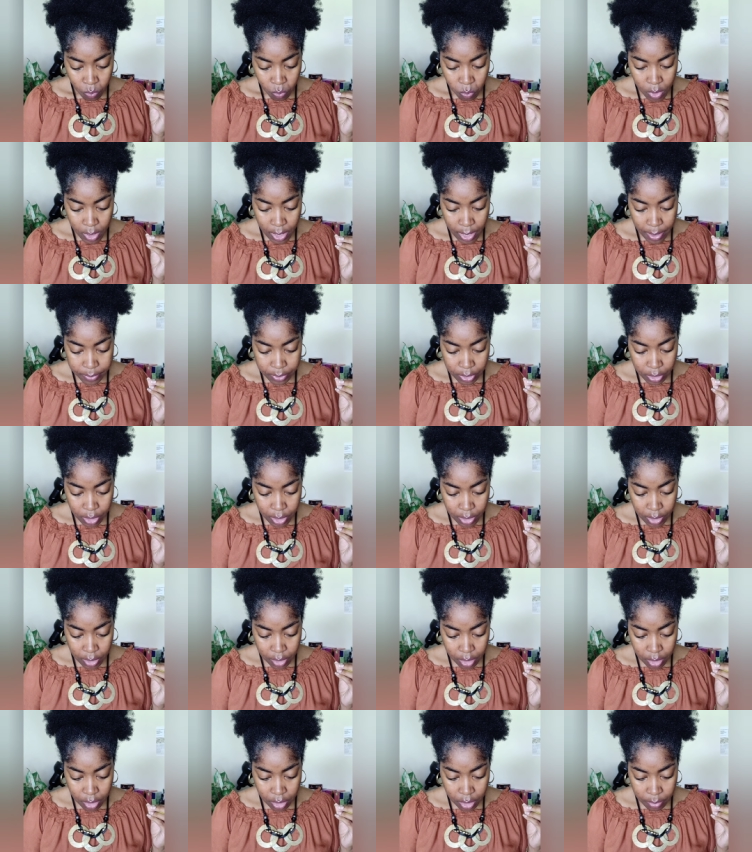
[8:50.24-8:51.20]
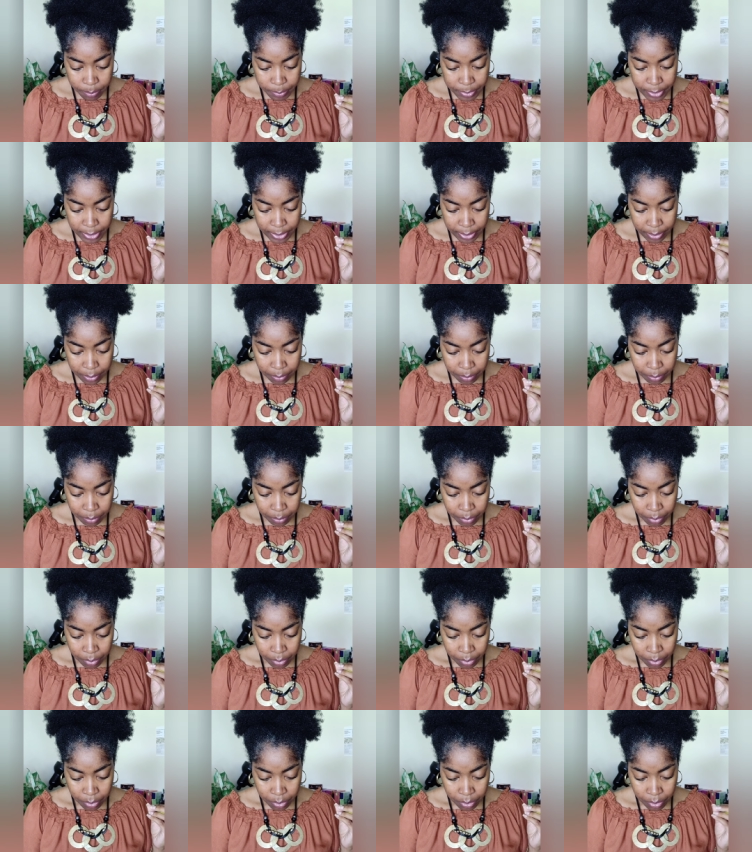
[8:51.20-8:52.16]
what I was going to say.
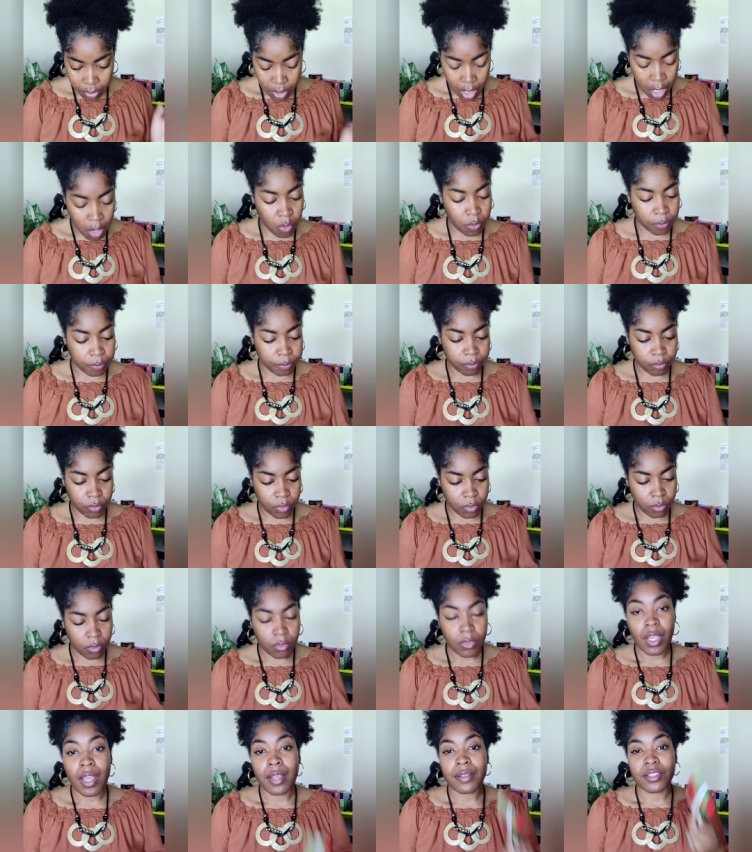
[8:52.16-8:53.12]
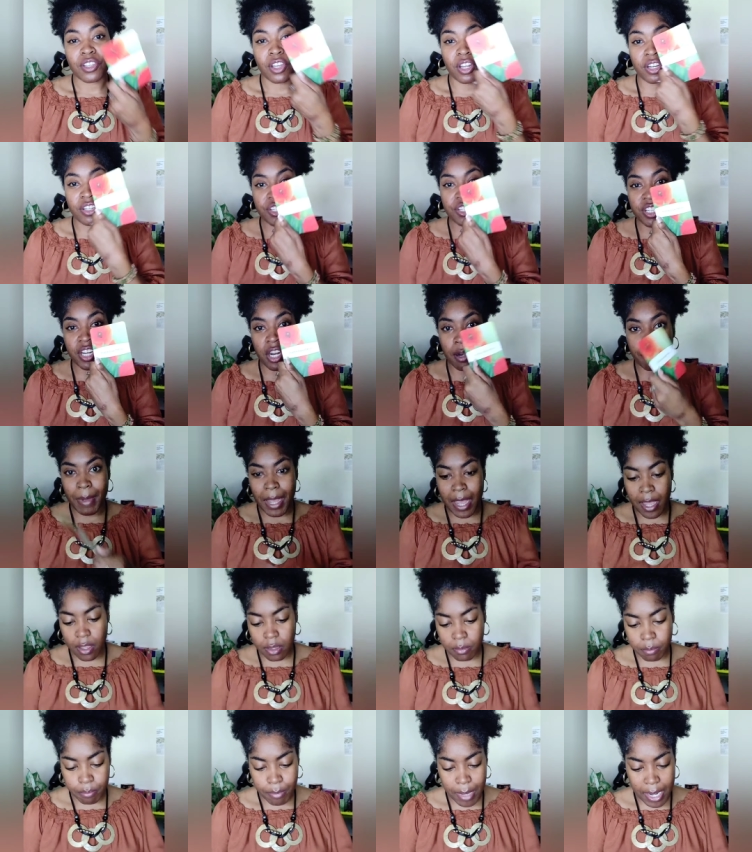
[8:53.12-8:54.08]
Oh, it's going to share
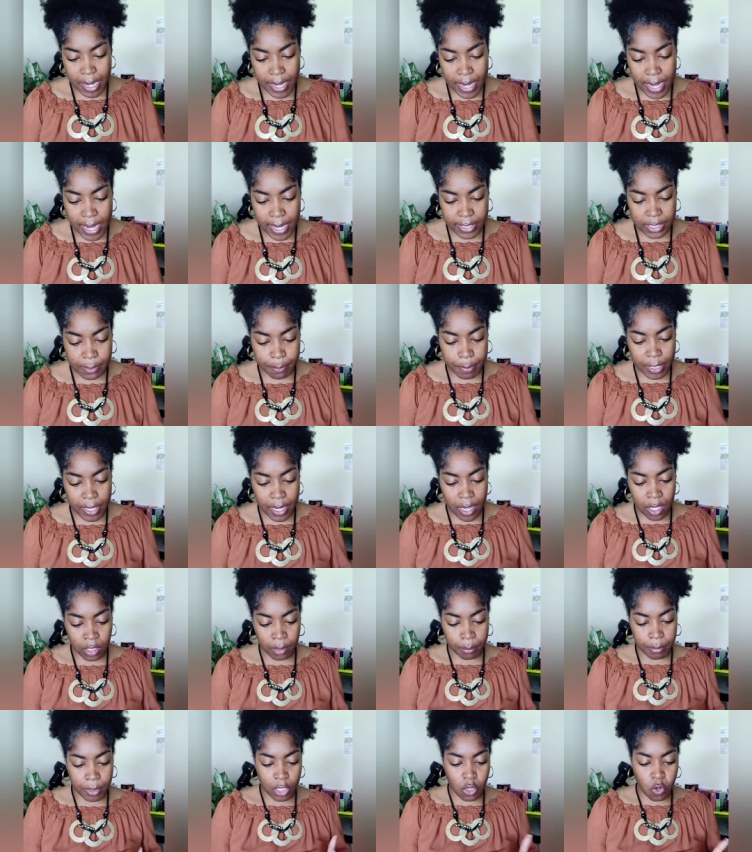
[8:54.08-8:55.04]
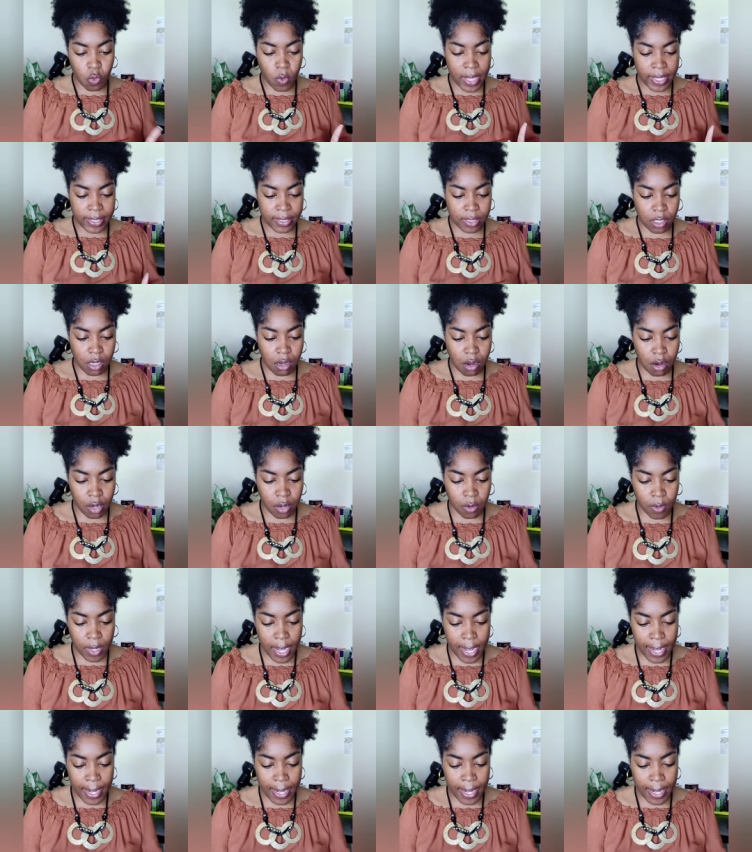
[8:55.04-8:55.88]
my next Penelope Quest card.